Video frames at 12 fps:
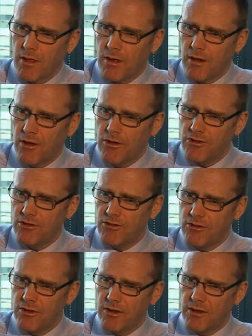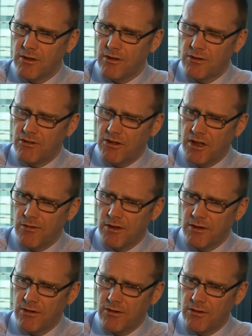Now this is
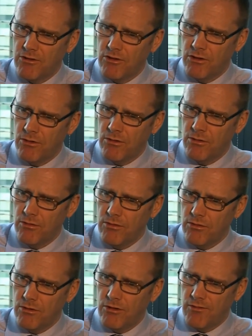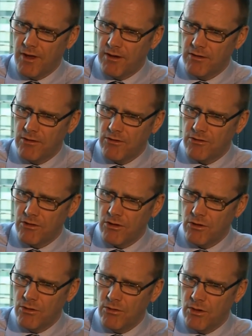significant to defendants who